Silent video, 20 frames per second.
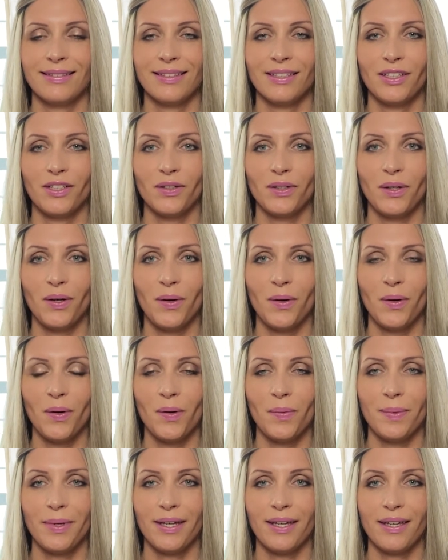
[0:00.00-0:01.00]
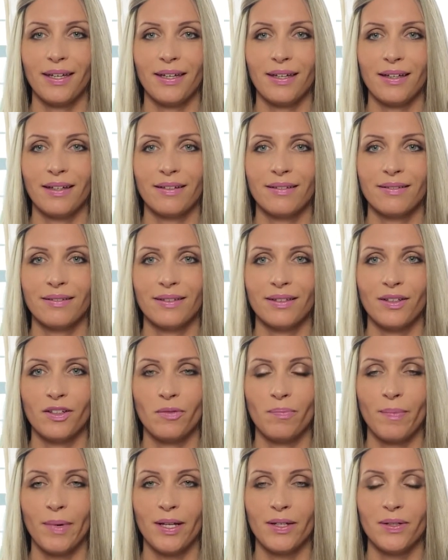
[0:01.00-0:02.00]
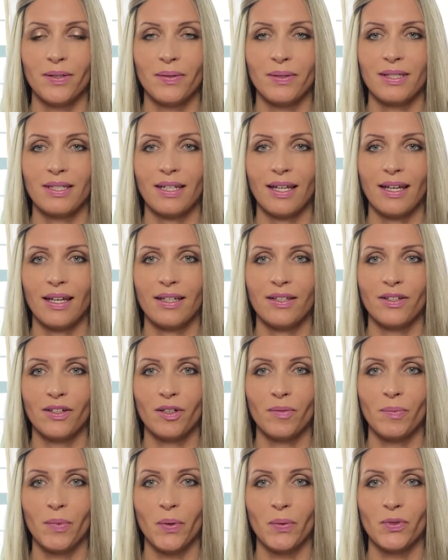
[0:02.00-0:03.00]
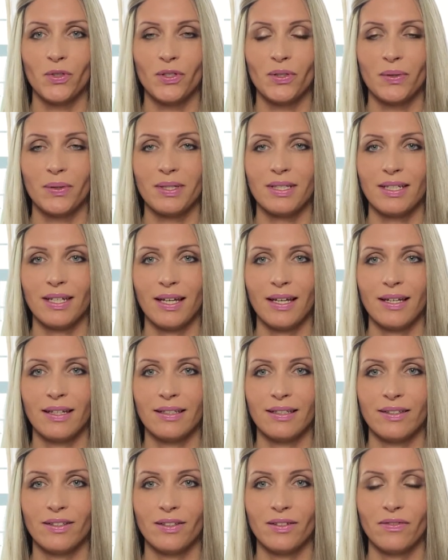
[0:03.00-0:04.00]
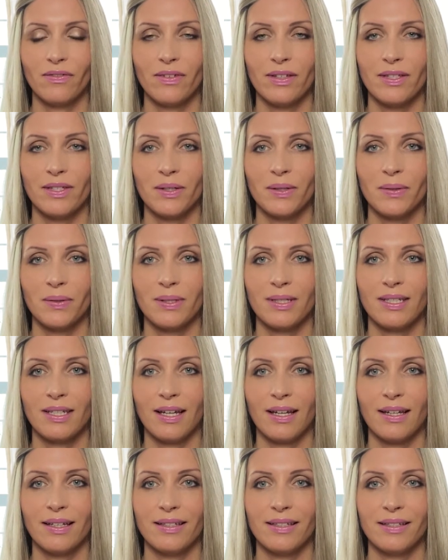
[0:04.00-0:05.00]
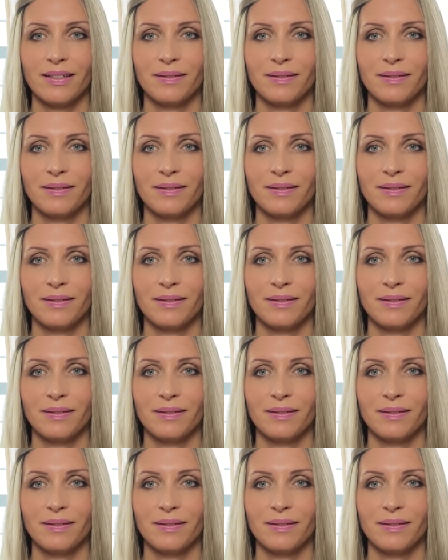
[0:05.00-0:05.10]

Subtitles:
your whole being, your mental state, your emotional state, and your physical state.